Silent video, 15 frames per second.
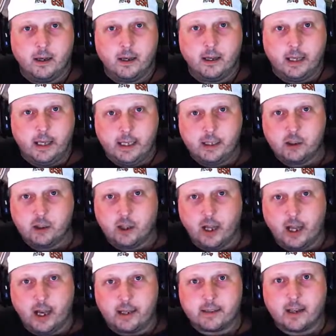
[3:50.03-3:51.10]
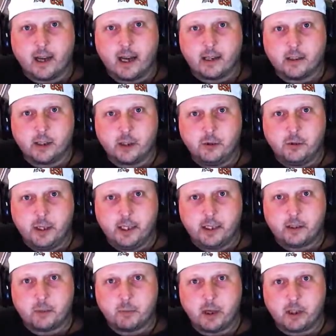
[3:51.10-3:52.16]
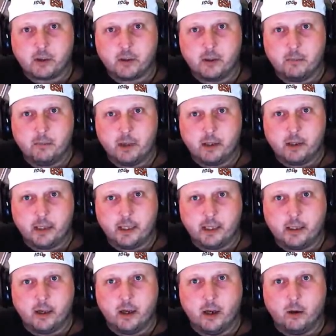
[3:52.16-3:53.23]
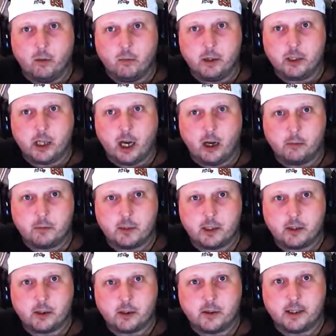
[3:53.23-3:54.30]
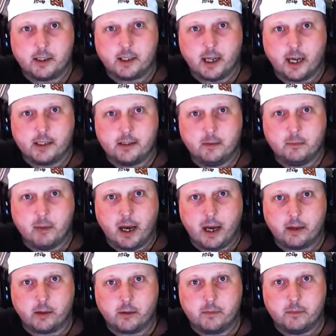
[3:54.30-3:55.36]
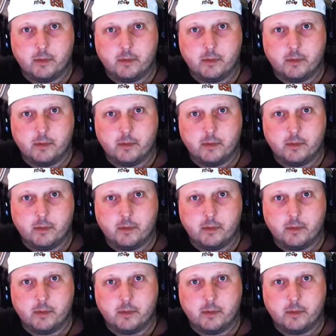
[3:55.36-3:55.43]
Each class has a unique special ability, which help to turn the tides in battle.